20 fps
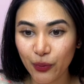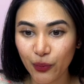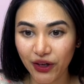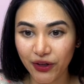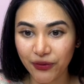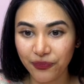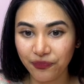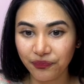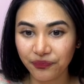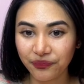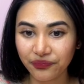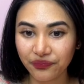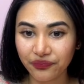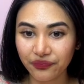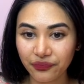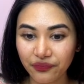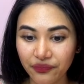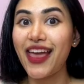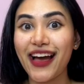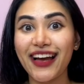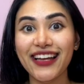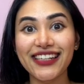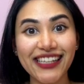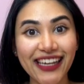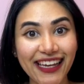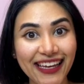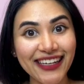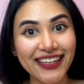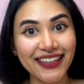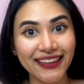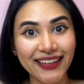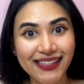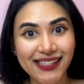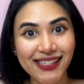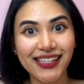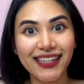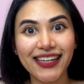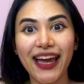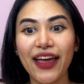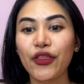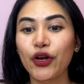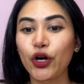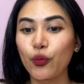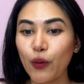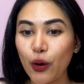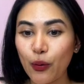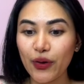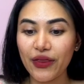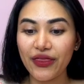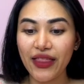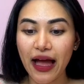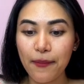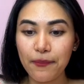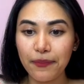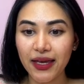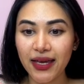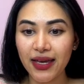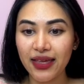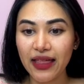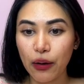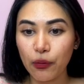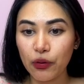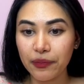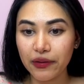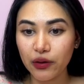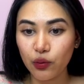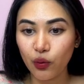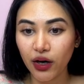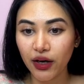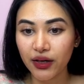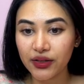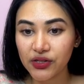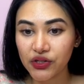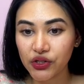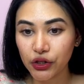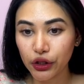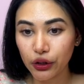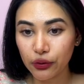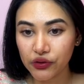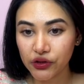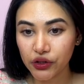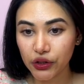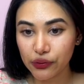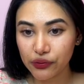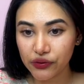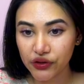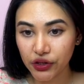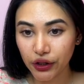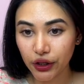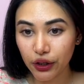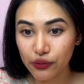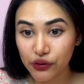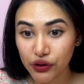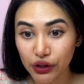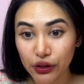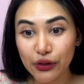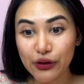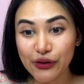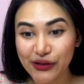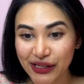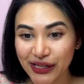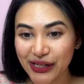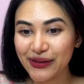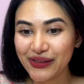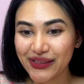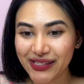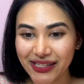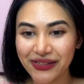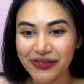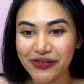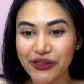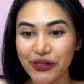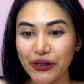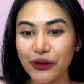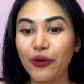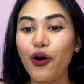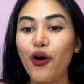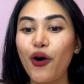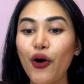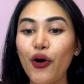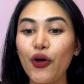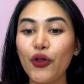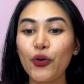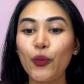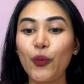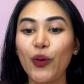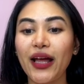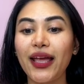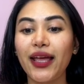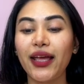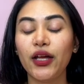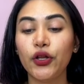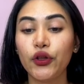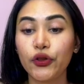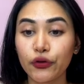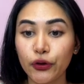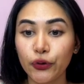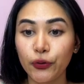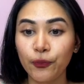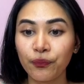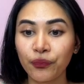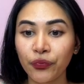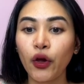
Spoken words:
1. And ANDing this together, what would that be? That would be 1, 0, 0, 0, 0, 0, 0, 0, all the way through.